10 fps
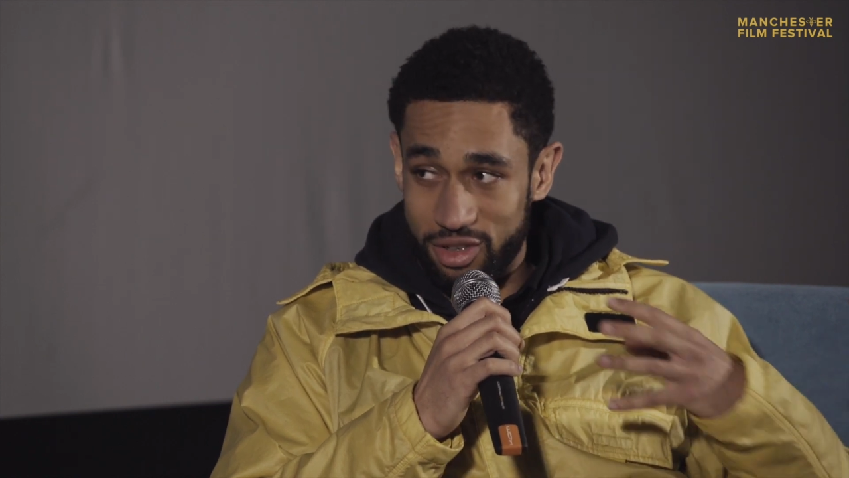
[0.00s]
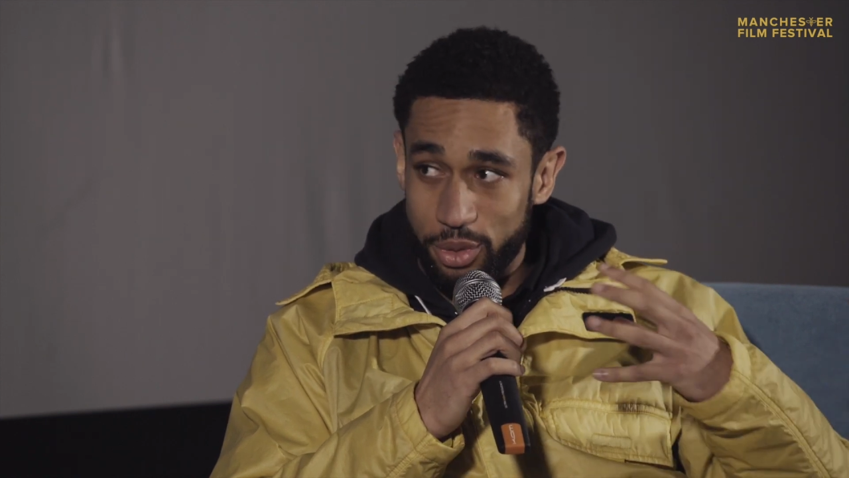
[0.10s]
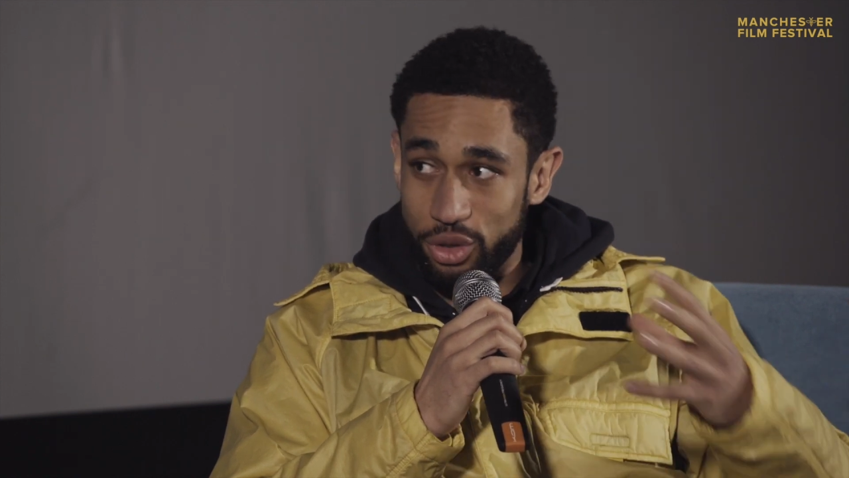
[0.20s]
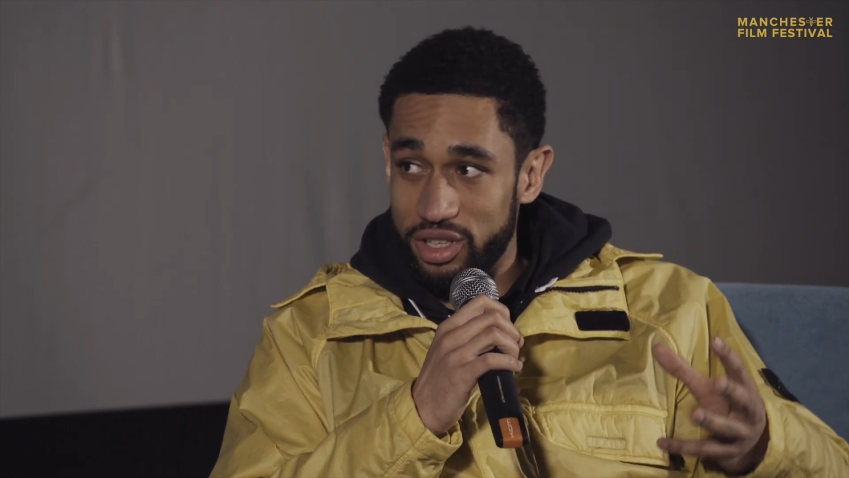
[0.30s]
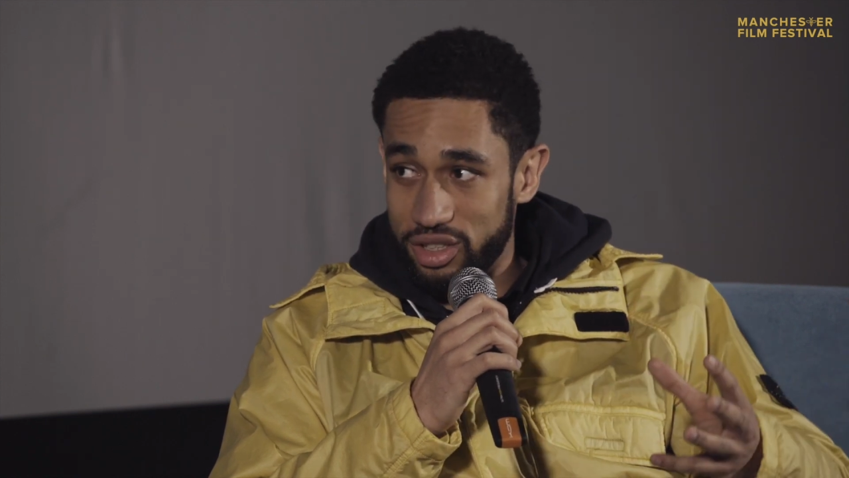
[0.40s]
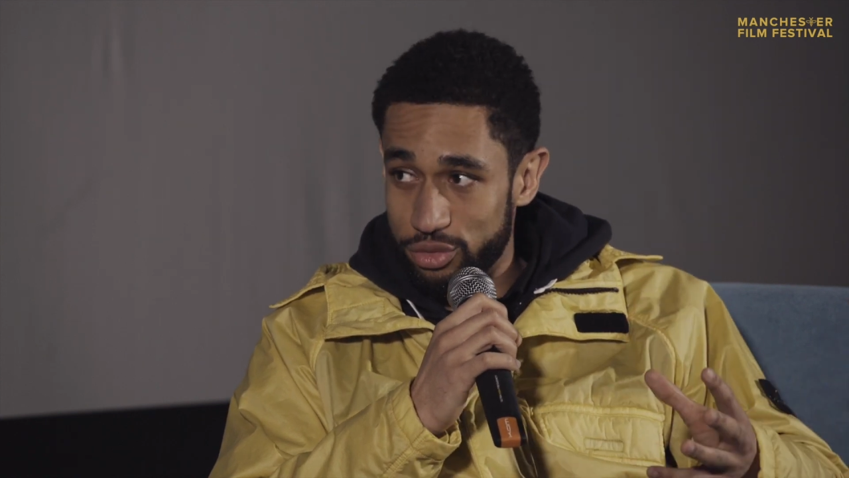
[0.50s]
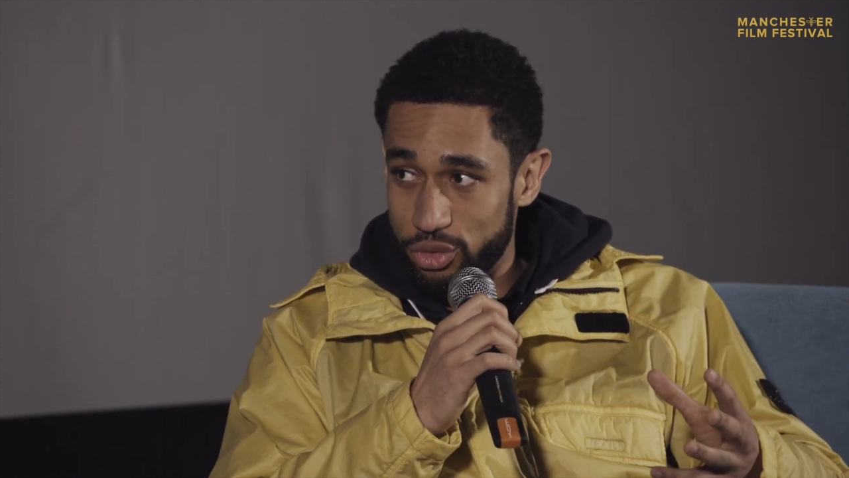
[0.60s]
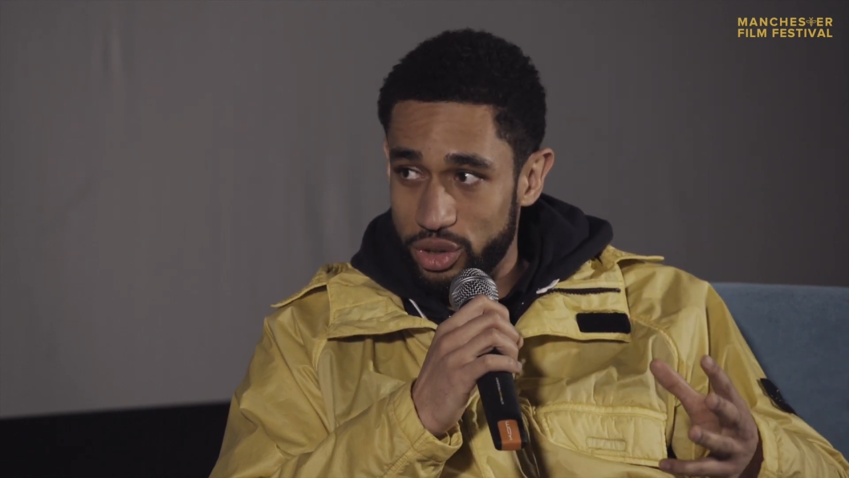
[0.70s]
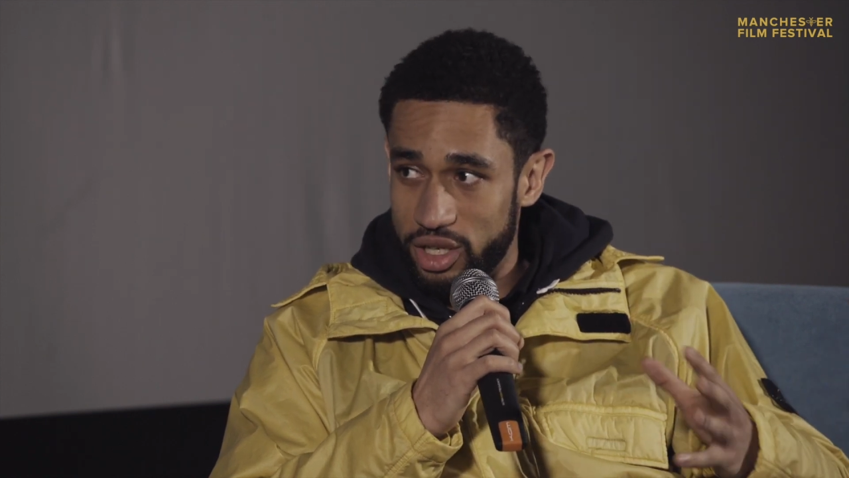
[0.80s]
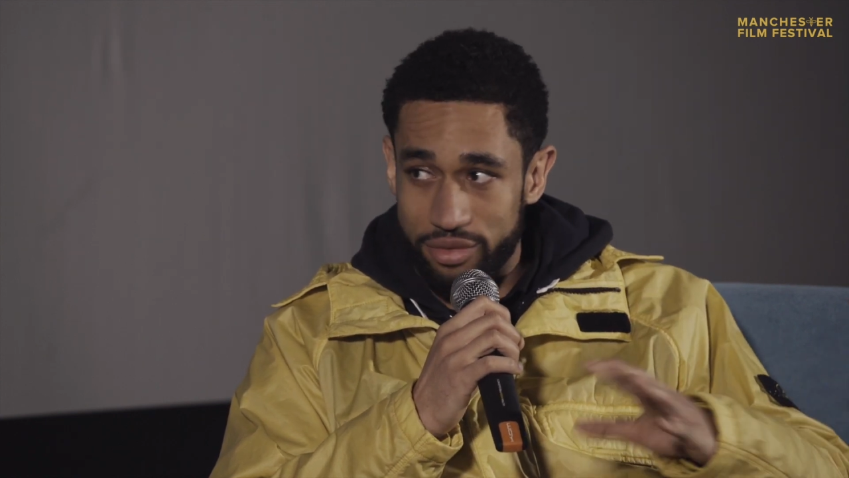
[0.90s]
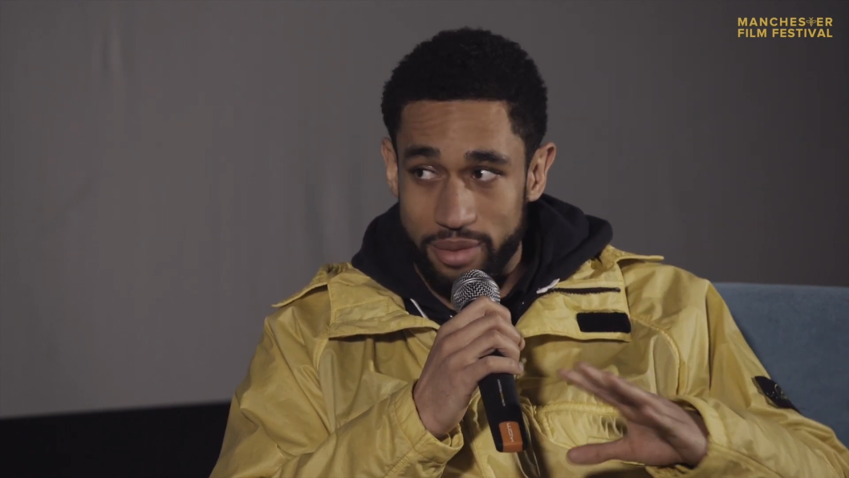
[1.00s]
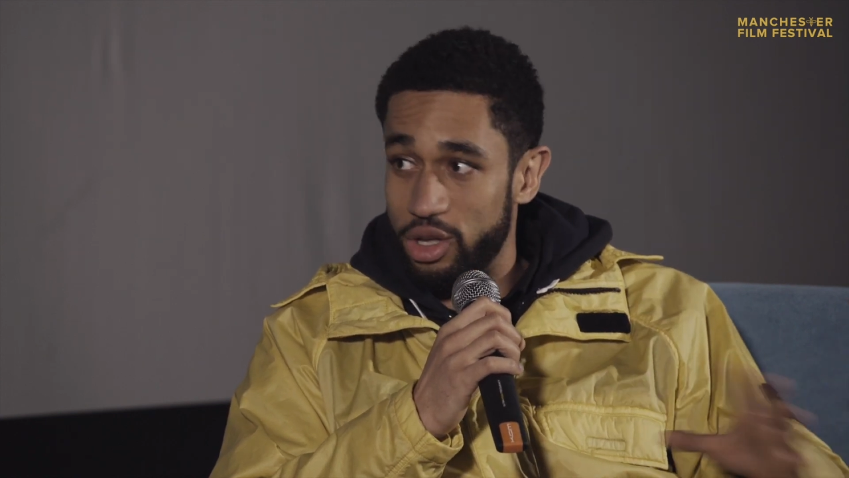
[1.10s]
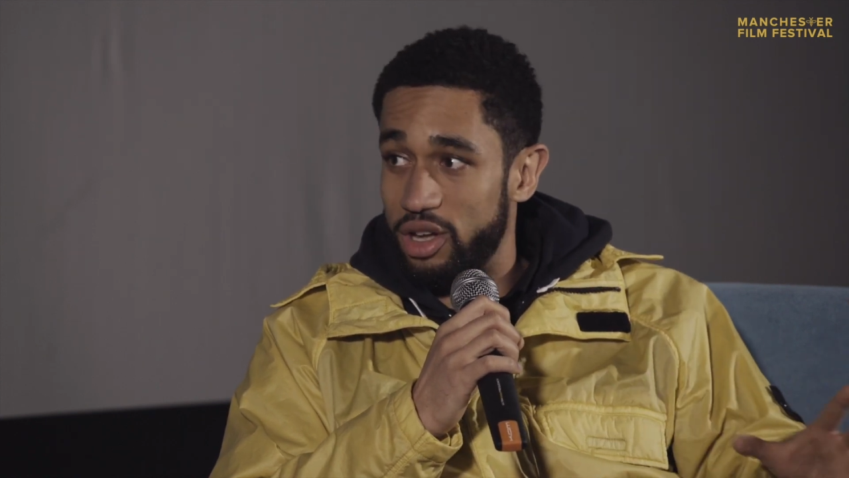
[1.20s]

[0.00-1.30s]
are supporting the ruling of them